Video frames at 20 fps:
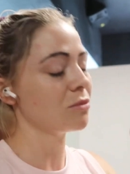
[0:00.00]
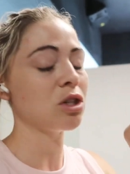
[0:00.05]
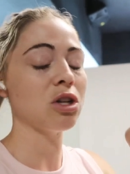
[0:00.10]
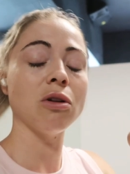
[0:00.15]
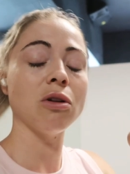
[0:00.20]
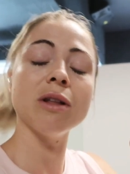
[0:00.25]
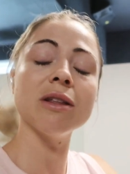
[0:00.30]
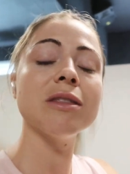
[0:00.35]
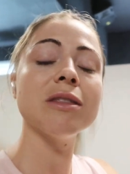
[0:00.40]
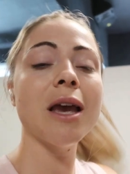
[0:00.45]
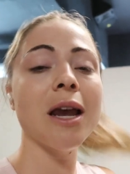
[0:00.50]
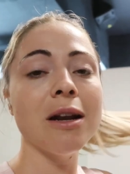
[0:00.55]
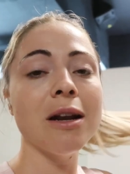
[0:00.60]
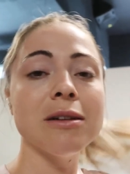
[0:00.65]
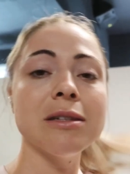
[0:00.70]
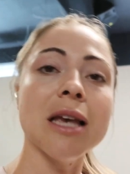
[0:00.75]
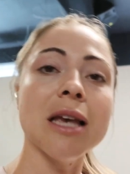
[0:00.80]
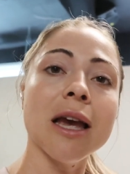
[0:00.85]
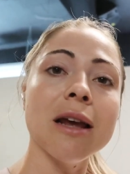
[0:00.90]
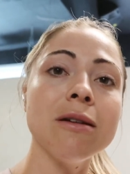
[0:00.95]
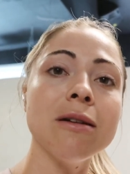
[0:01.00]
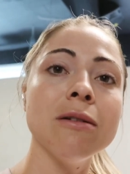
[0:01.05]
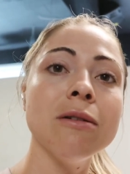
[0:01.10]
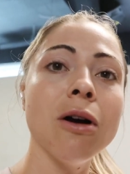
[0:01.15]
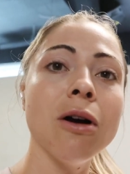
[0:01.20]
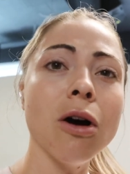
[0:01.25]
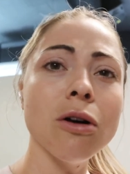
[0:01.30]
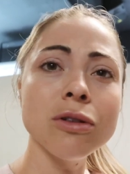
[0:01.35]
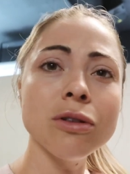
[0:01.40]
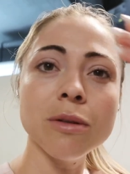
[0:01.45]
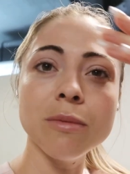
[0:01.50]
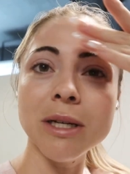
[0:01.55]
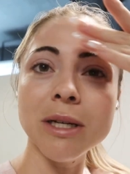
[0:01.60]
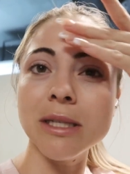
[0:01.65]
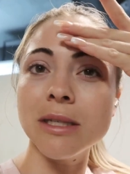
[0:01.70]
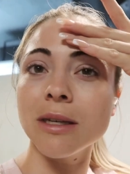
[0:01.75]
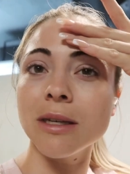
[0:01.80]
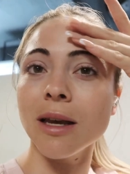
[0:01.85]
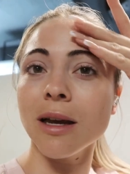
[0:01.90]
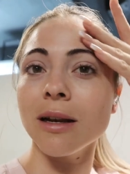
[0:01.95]
Don't let the haters hate. Also, my
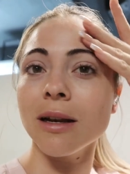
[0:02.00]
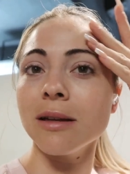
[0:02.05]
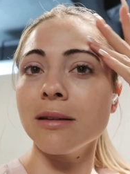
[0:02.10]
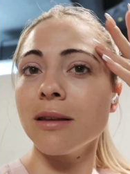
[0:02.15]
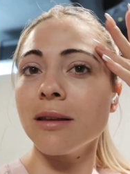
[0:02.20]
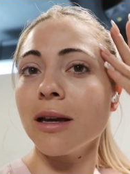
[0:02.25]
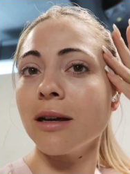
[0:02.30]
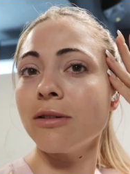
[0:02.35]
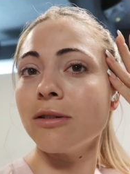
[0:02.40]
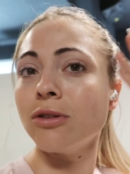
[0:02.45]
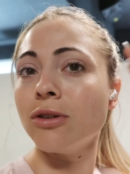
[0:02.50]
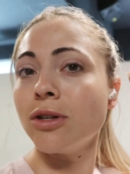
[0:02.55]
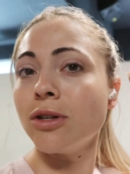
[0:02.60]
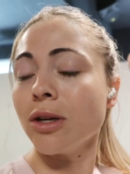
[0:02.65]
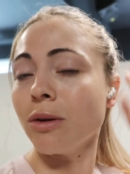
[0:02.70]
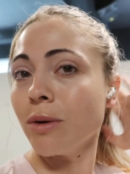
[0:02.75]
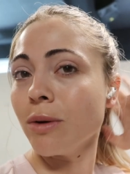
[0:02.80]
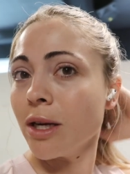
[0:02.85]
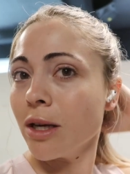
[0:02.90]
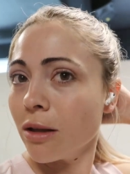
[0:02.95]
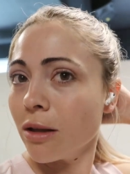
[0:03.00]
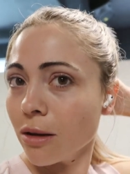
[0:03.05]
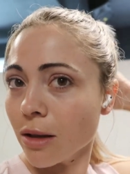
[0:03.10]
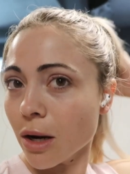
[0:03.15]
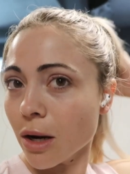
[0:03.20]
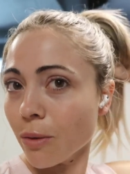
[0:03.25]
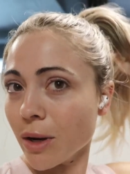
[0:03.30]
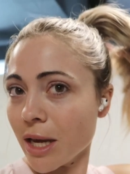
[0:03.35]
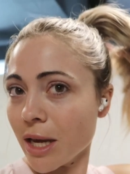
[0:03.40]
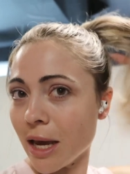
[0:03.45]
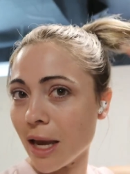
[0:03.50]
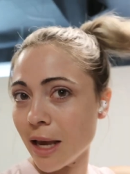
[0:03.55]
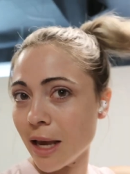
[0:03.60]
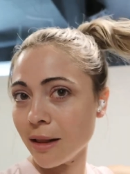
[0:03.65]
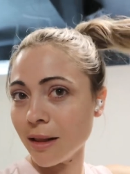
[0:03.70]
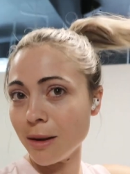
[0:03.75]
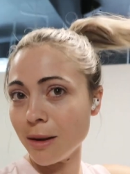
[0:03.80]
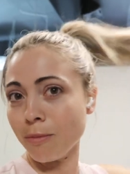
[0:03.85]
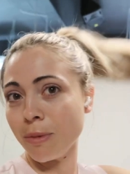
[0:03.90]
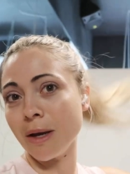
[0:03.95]
skin is like dewy, glowy,
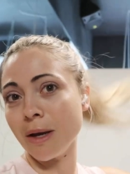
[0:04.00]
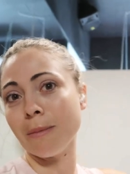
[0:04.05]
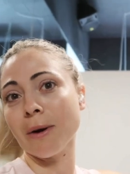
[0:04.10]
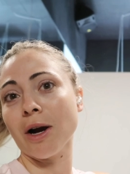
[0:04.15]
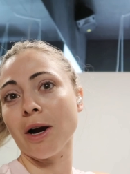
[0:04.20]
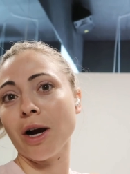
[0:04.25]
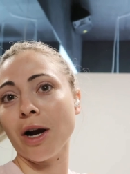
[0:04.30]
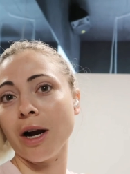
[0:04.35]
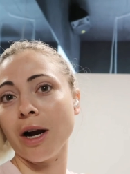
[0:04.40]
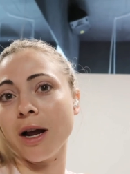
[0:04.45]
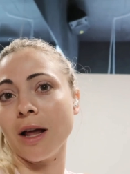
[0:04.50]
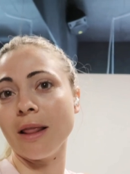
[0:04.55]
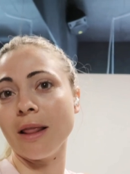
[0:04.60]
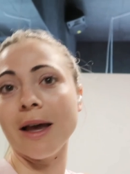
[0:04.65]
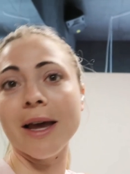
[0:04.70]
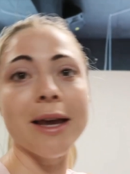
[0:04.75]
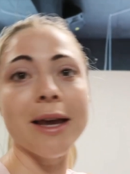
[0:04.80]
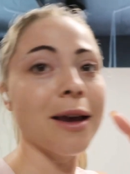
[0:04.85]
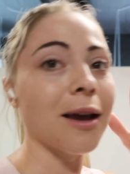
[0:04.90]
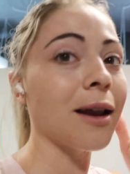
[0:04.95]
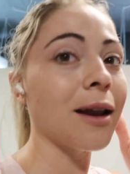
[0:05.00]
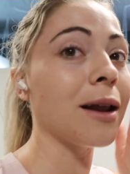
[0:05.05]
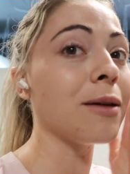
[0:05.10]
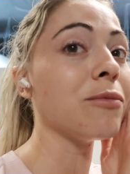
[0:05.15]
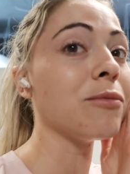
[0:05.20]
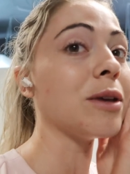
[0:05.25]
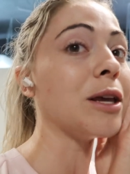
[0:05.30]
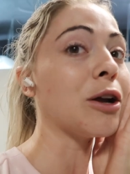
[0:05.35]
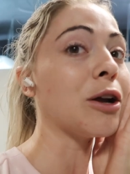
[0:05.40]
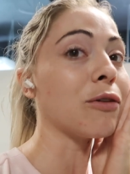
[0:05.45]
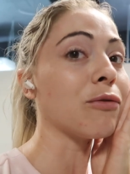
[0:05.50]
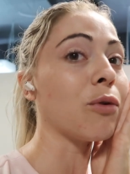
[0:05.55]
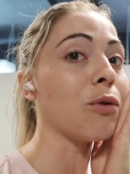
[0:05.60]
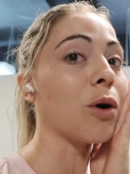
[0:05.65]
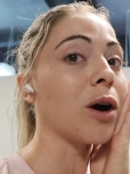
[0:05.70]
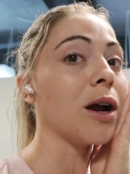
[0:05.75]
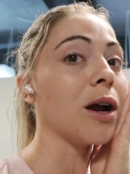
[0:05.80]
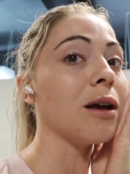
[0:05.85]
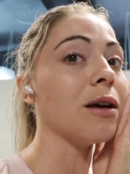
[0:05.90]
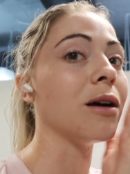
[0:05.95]
Hailey Bieber-like, and I'm here
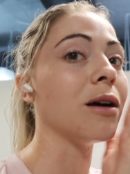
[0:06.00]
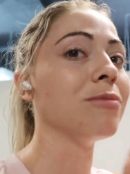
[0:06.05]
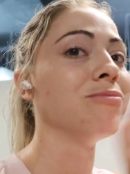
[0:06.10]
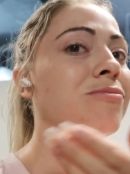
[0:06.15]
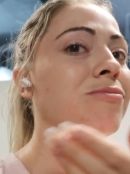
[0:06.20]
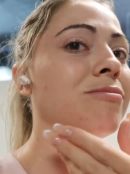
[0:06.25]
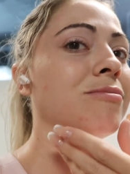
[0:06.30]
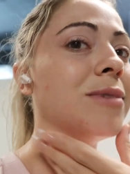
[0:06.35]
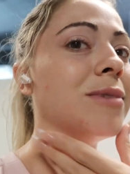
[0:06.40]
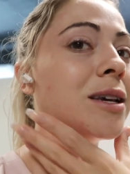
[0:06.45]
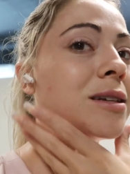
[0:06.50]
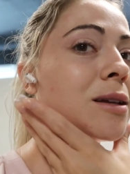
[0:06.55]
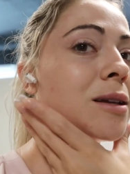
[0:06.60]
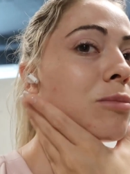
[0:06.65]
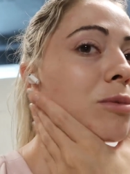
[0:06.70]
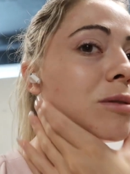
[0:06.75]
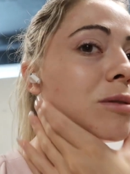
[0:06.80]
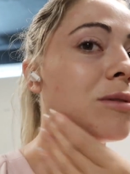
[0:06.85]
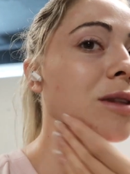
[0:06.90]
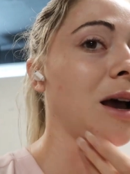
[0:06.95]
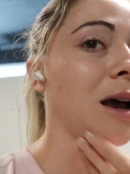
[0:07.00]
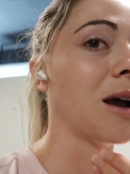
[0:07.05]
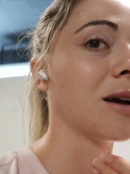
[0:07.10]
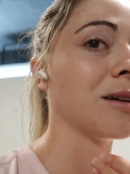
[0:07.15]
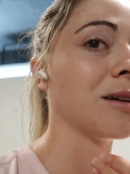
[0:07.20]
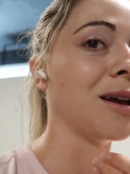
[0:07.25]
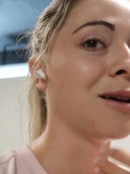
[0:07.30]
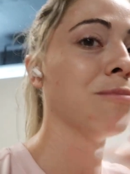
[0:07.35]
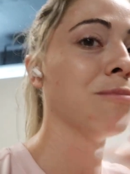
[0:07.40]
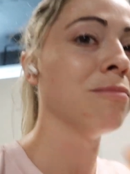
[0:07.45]
for it, except the acne.